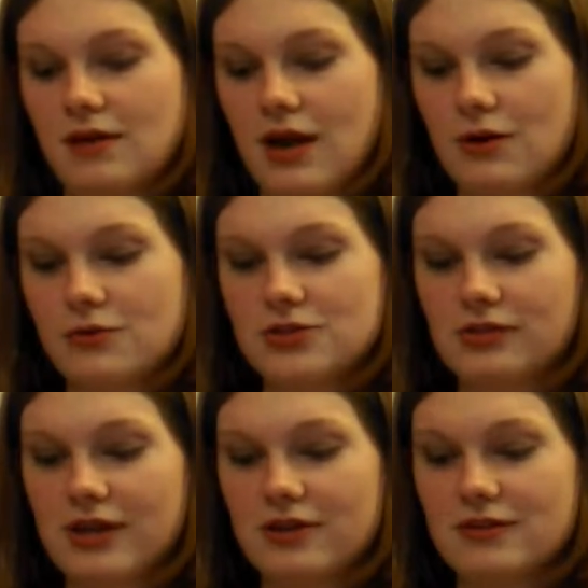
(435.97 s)
how would you
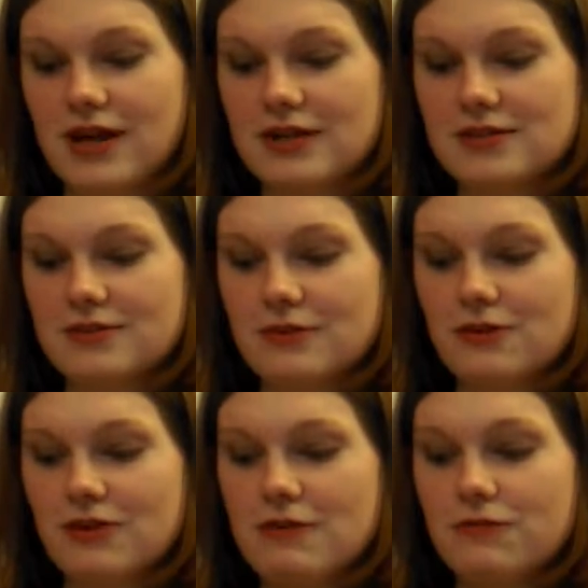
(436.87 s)
like your next
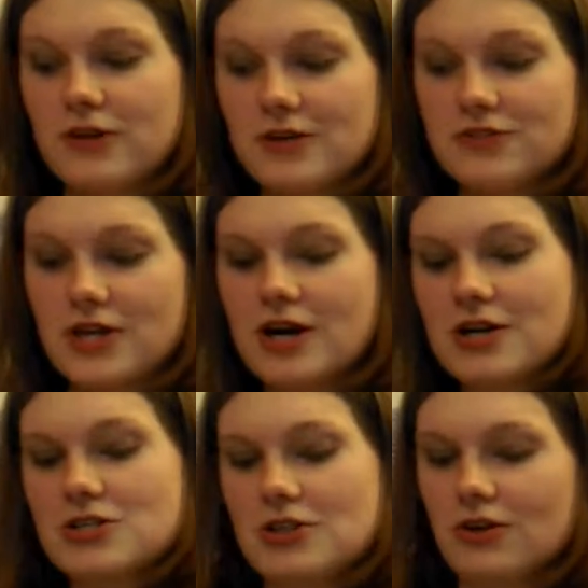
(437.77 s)
crate free of
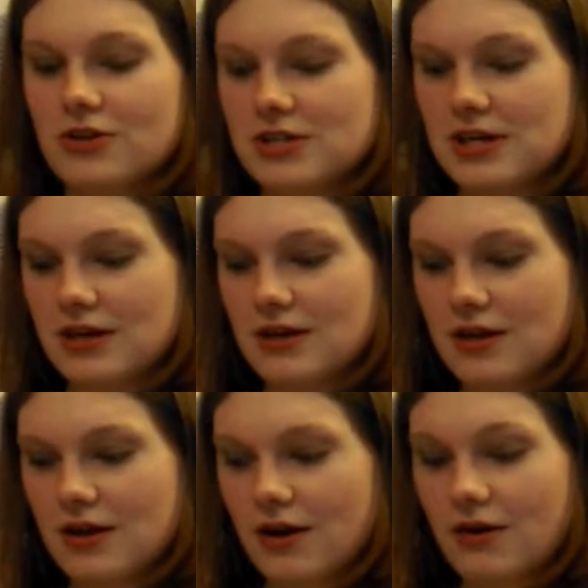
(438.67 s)
charge? So I got to
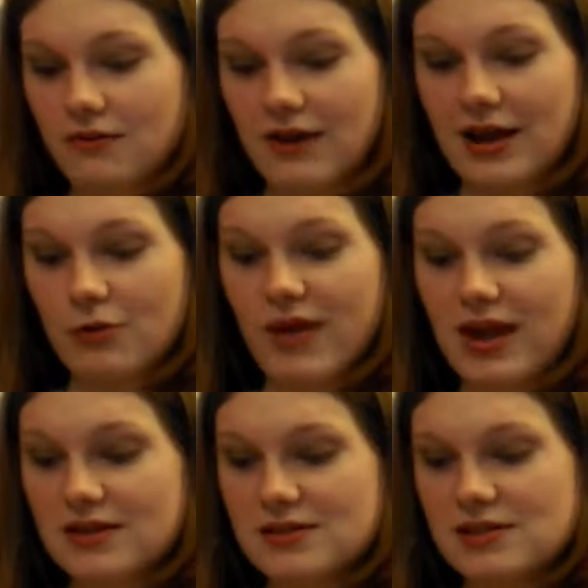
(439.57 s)

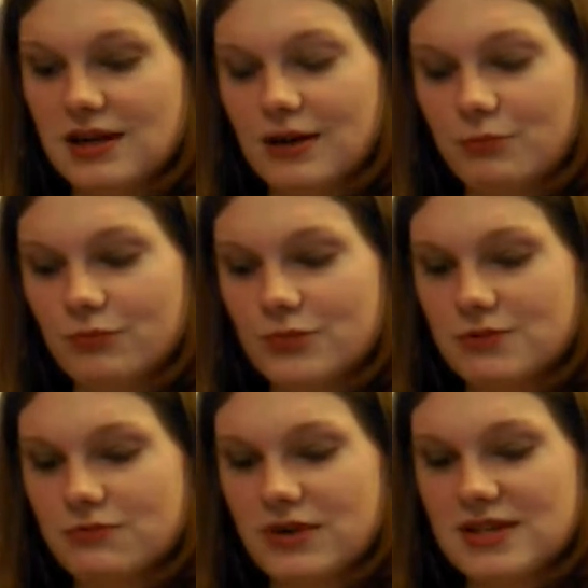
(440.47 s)
recommend
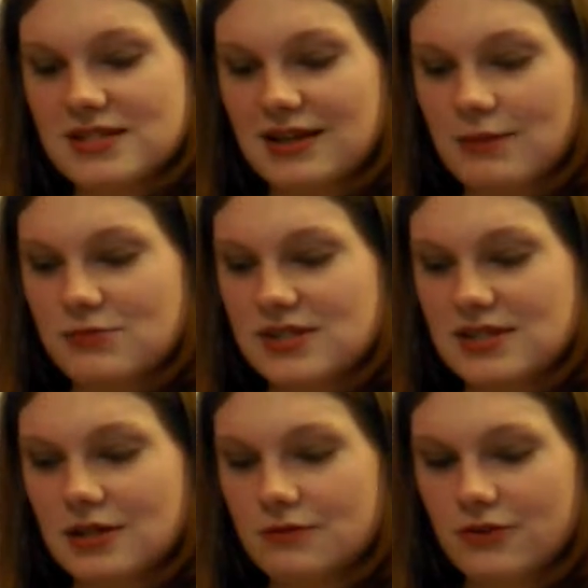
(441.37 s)
some friends to get them to
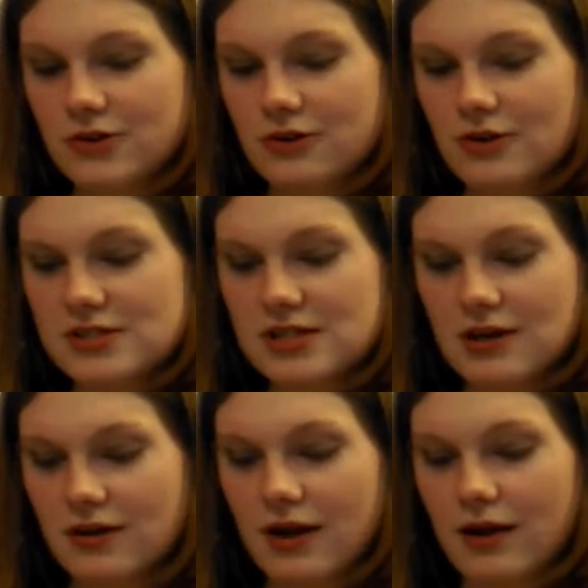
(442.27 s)
sign up for
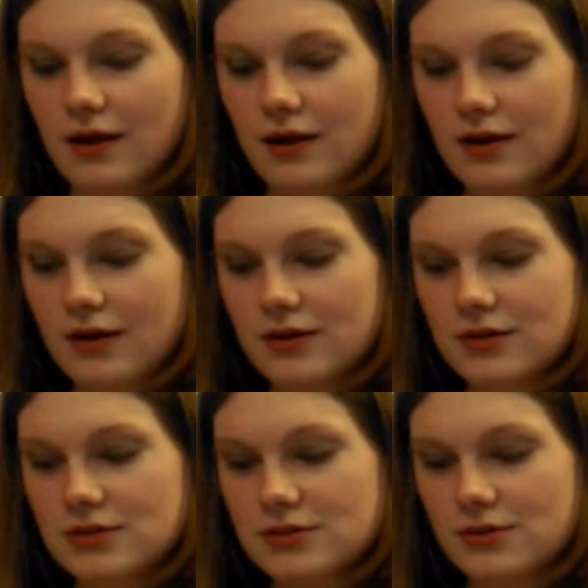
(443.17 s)
Curiosity Crate.
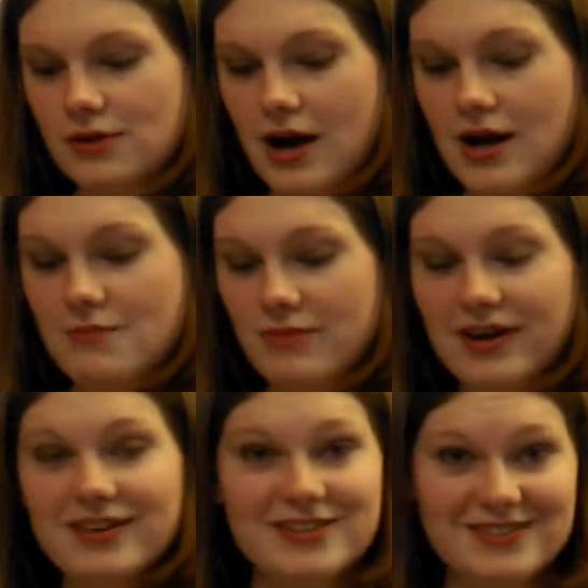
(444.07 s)
So I
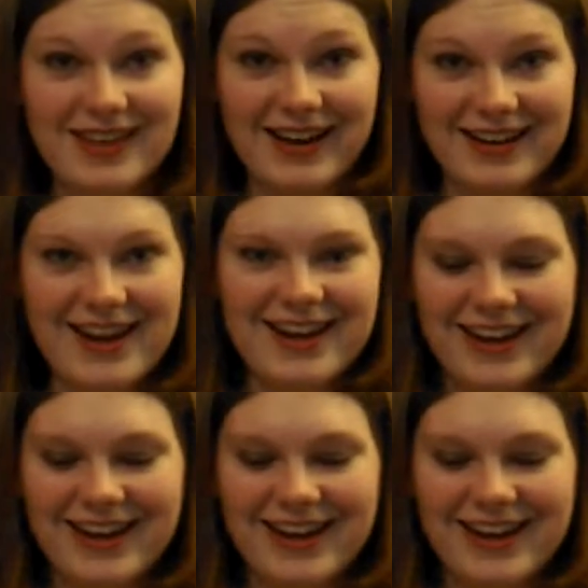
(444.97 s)
might do that.